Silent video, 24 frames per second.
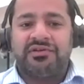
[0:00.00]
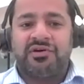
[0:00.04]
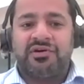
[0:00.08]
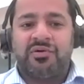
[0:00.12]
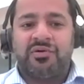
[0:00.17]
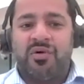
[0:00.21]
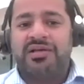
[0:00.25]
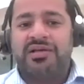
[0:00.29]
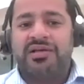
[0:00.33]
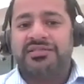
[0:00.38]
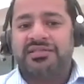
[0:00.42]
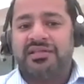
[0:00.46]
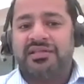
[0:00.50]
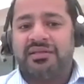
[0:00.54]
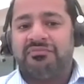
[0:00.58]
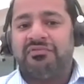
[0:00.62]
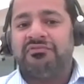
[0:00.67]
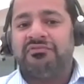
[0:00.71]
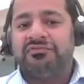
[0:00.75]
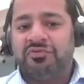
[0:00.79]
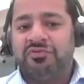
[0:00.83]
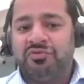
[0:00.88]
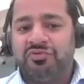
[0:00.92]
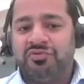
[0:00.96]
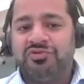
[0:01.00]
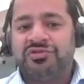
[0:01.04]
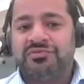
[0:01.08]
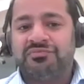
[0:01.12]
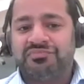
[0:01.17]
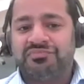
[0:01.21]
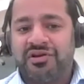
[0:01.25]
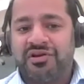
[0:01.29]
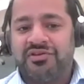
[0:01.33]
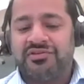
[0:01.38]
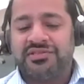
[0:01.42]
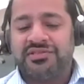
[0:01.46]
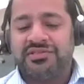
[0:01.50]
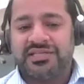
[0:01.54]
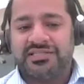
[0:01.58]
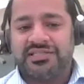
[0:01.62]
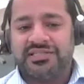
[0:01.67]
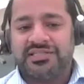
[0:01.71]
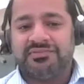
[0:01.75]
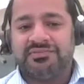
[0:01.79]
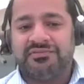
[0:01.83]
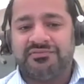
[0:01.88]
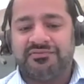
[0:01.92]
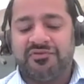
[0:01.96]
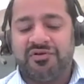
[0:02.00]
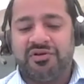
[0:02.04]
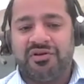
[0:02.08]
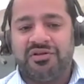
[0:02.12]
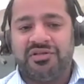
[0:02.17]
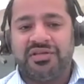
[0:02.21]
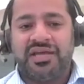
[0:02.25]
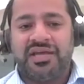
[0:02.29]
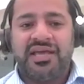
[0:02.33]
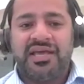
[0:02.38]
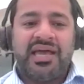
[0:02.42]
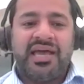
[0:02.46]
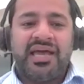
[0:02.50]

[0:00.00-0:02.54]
requires a number of rules and process to be followed.